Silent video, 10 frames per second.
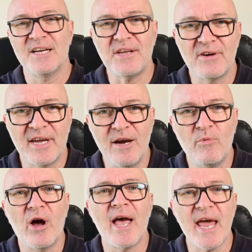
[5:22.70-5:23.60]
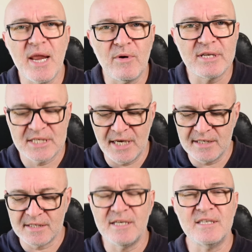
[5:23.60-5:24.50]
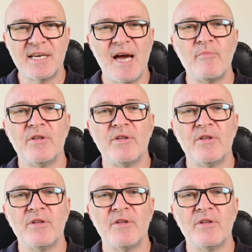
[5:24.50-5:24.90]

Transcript: I don't care what anyone says, this camera,